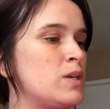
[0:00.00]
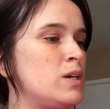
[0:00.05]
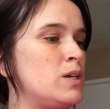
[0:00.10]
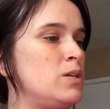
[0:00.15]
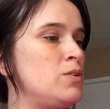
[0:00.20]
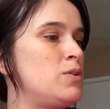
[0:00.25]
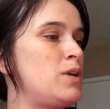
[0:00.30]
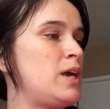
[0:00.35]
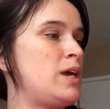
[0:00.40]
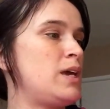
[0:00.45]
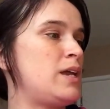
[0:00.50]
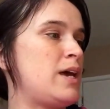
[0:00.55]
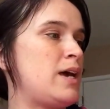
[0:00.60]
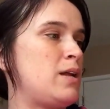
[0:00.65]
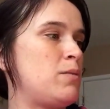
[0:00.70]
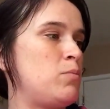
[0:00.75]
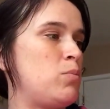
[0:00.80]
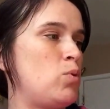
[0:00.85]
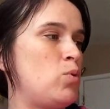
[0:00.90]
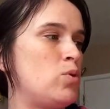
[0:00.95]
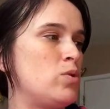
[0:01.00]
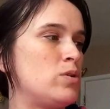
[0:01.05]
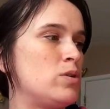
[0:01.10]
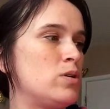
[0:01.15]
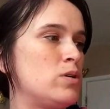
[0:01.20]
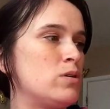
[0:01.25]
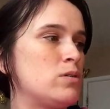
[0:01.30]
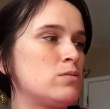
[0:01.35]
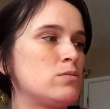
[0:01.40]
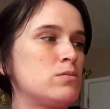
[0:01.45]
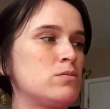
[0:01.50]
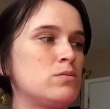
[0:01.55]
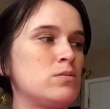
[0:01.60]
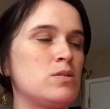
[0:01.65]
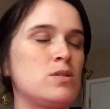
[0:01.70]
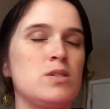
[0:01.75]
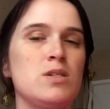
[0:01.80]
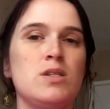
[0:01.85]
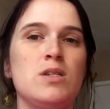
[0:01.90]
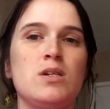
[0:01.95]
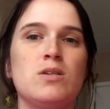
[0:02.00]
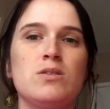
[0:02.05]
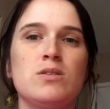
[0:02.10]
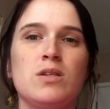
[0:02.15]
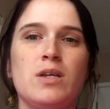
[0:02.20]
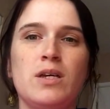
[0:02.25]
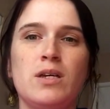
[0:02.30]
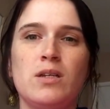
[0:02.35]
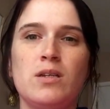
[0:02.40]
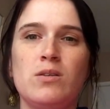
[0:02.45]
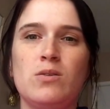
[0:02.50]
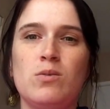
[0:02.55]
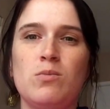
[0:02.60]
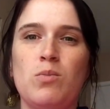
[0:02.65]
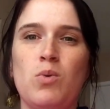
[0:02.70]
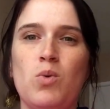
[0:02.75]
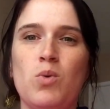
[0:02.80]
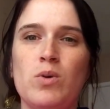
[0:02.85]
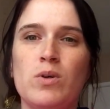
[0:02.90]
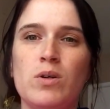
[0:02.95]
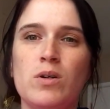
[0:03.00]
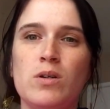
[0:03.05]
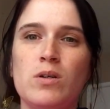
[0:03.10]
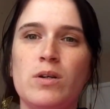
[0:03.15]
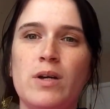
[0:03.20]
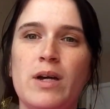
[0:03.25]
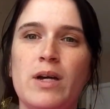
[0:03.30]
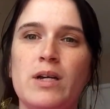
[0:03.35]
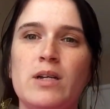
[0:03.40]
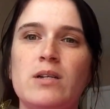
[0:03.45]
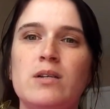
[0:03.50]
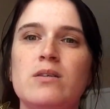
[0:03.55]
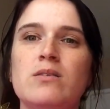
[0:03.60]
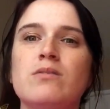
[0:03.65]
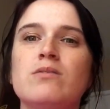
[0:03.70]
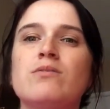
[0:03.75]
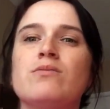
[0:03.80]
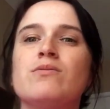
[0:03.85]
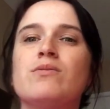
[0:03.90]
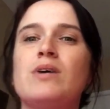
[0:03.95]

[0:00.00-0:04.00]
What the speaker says: You can add a border. See, there's like a little border kind of.